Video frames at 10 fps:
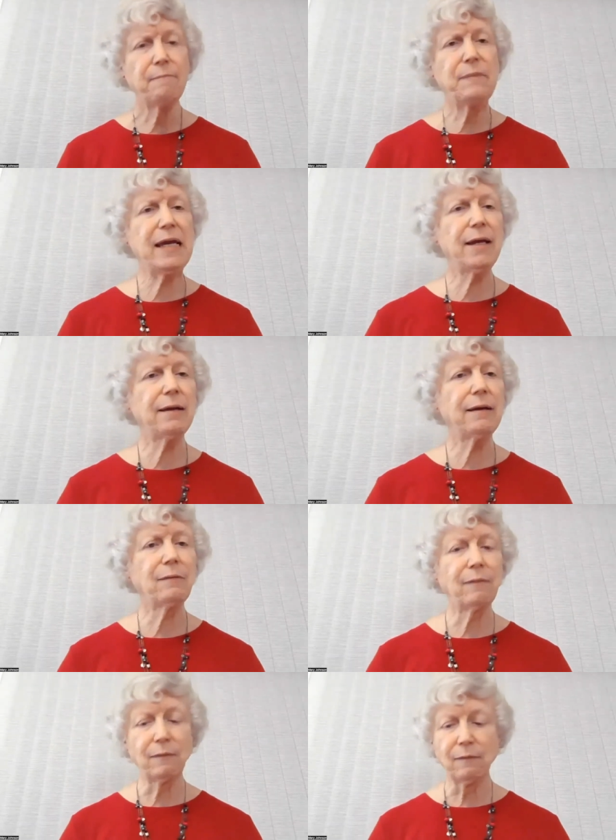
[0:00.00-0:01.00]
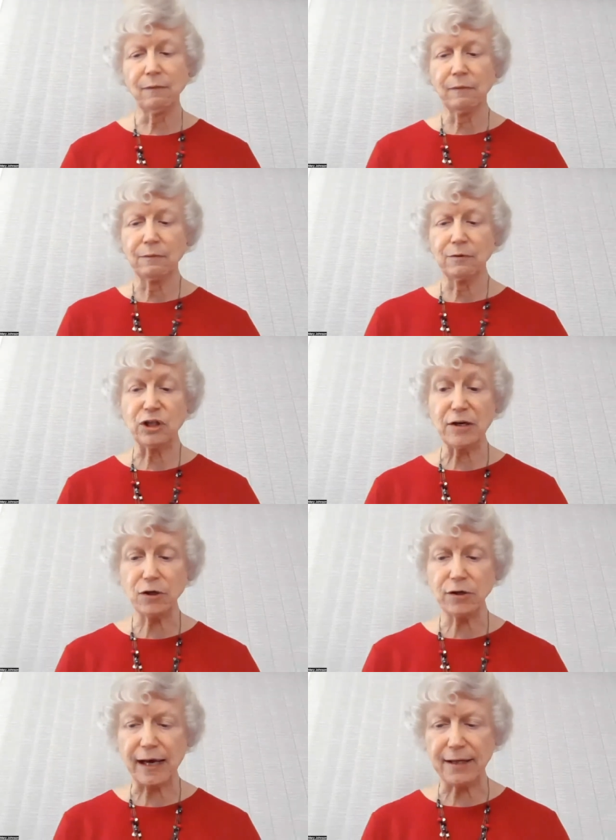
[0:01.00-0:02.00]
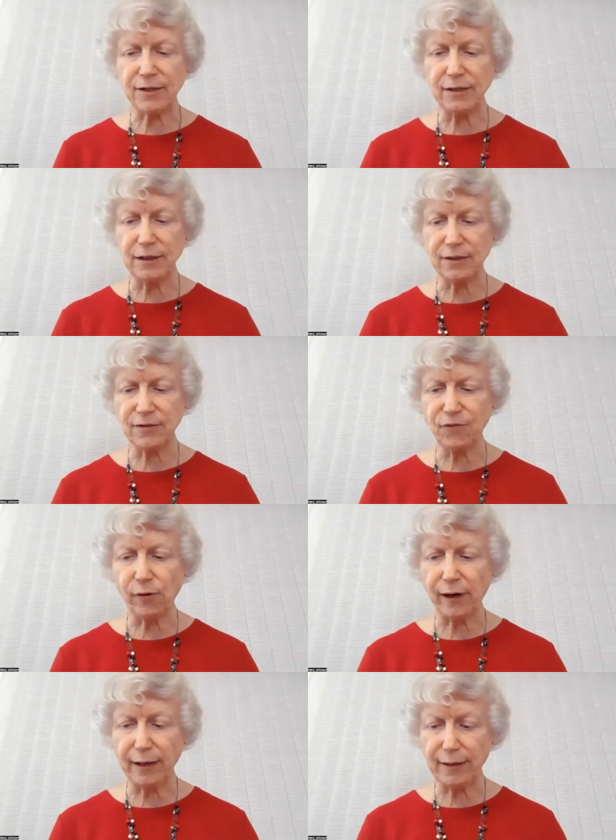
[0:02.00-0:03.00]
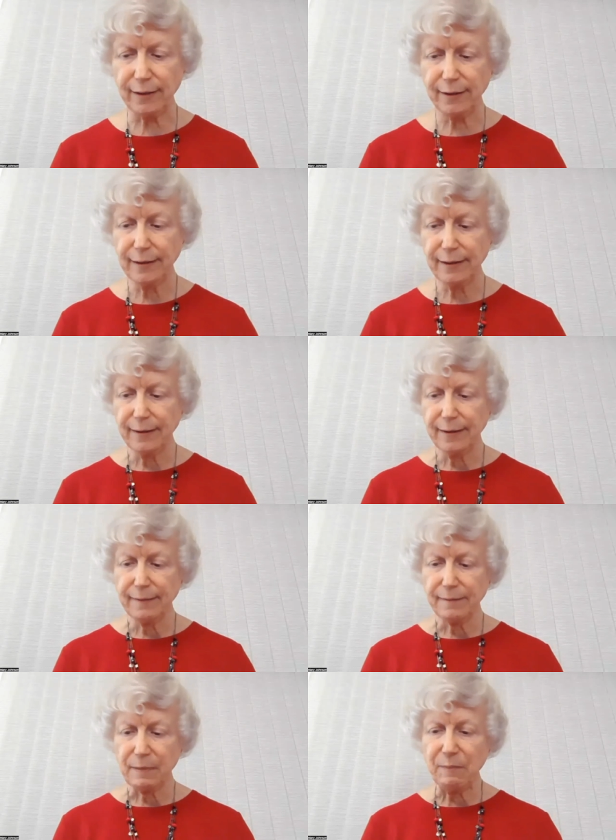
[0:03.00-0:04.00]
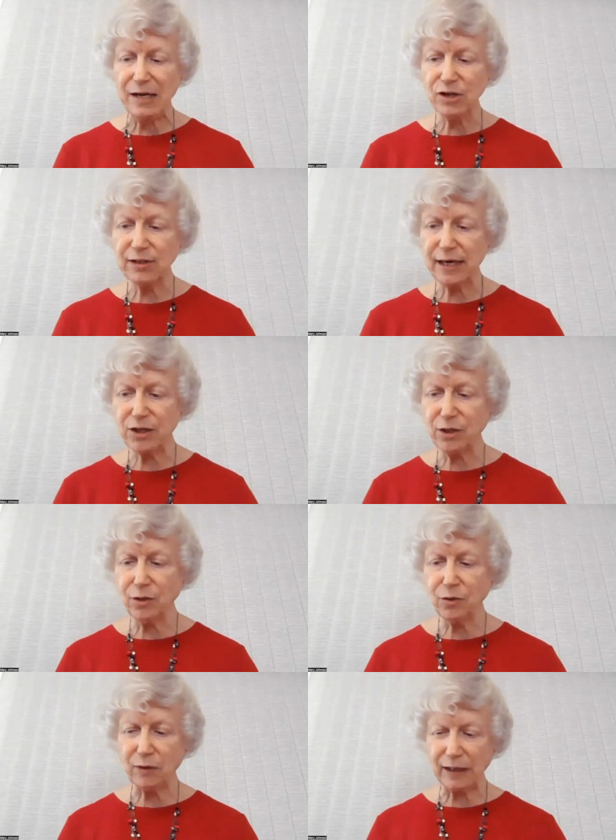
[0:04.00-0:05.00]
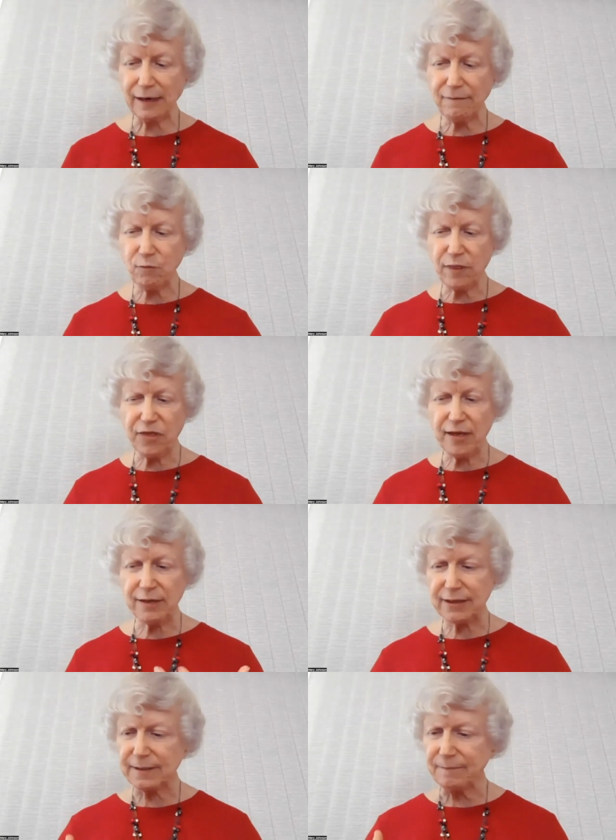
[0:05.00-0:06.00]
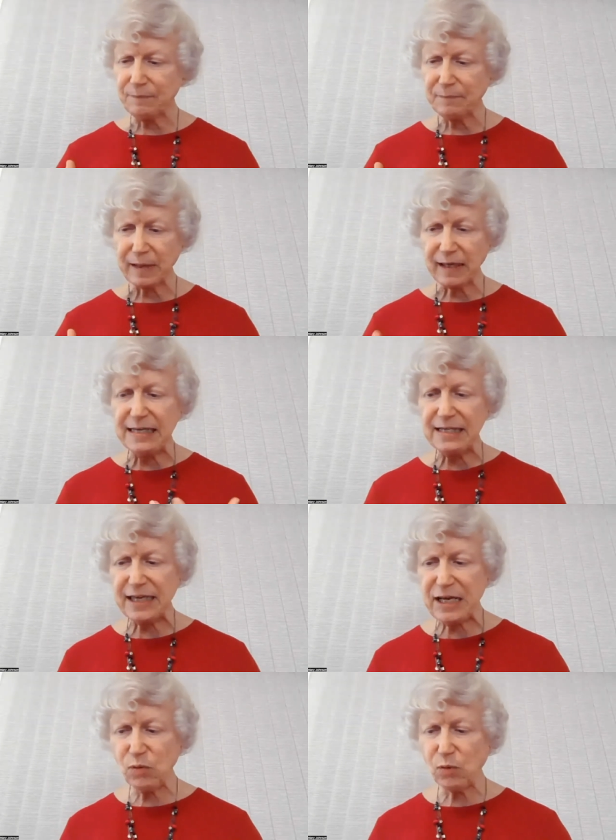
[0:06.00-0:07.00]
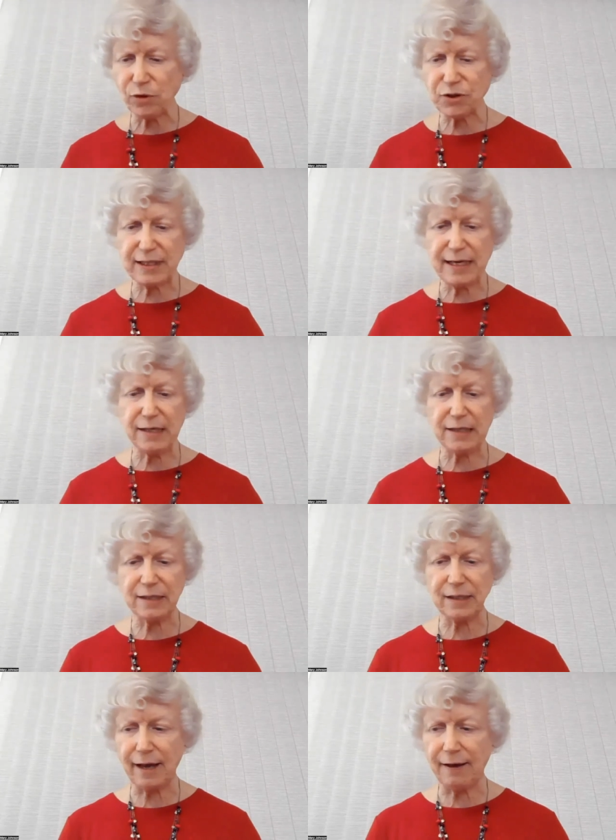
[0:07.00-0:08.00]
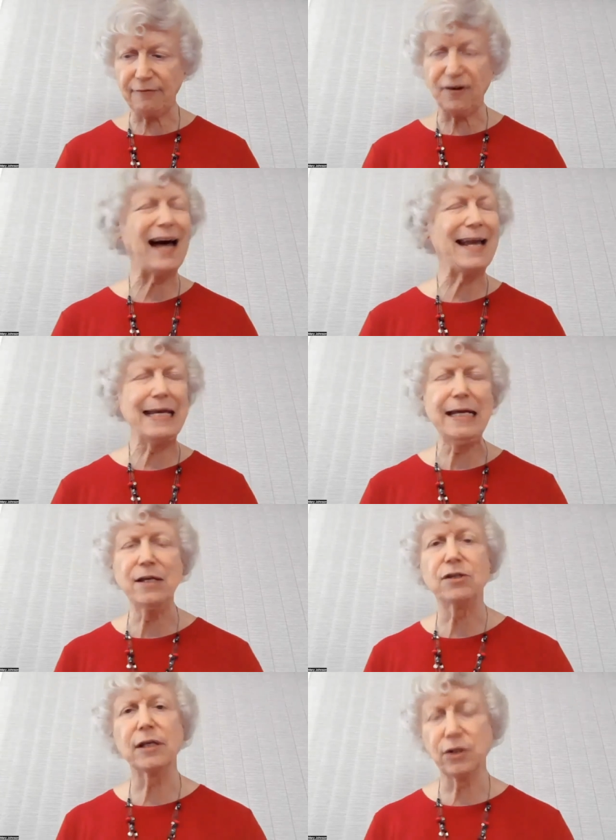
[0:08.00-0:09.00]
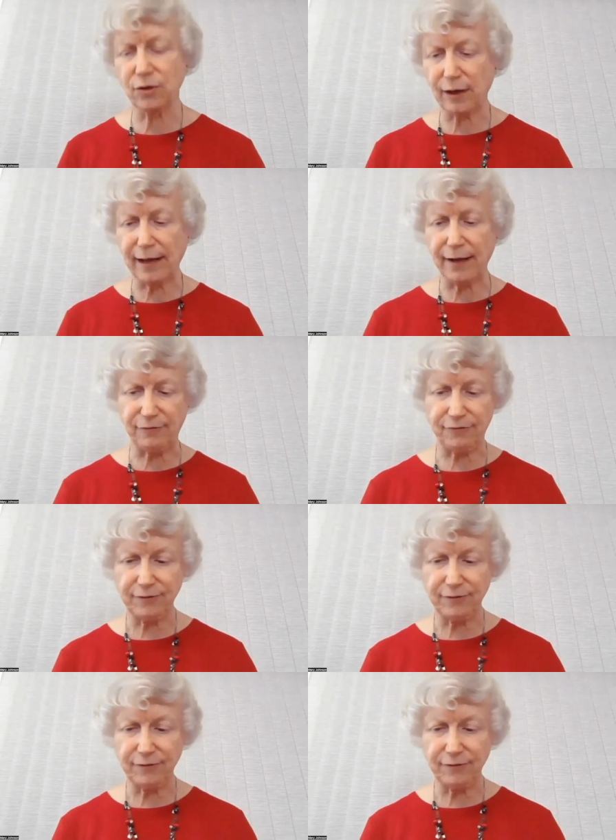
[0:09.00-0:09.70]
Being gender dys- dysphoric means that you live with this continual sense of unease in your life.